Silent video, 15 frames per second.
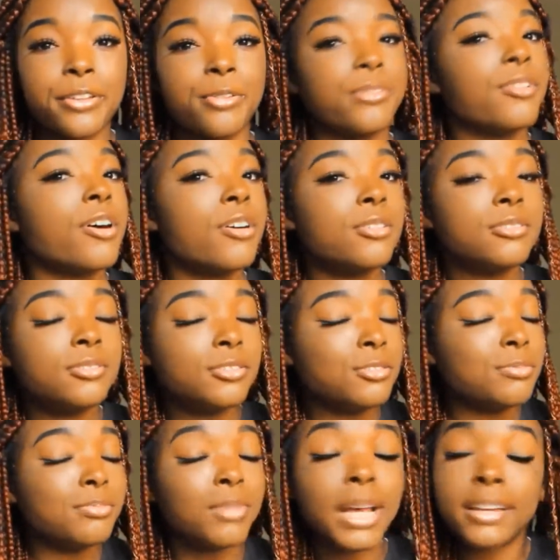you know,
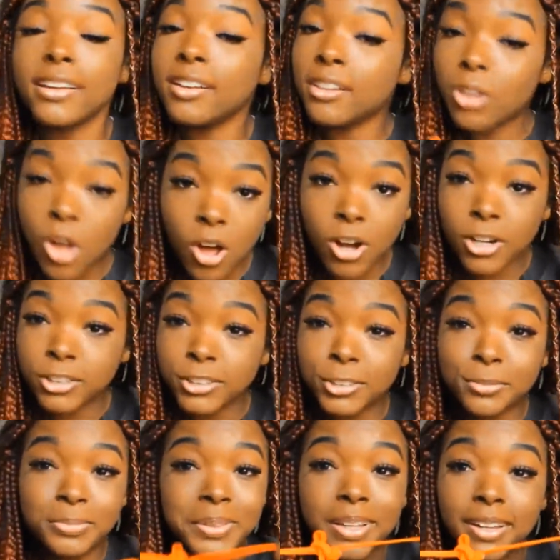you might need a
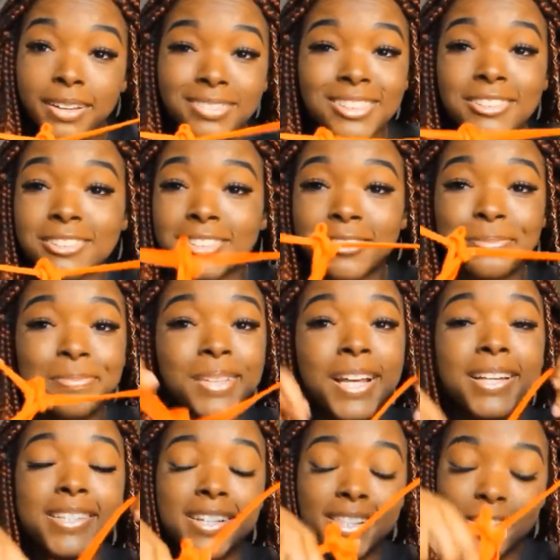large because
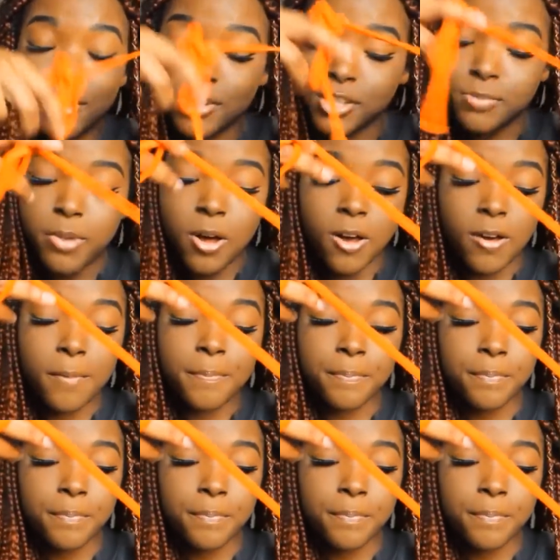it's a little small.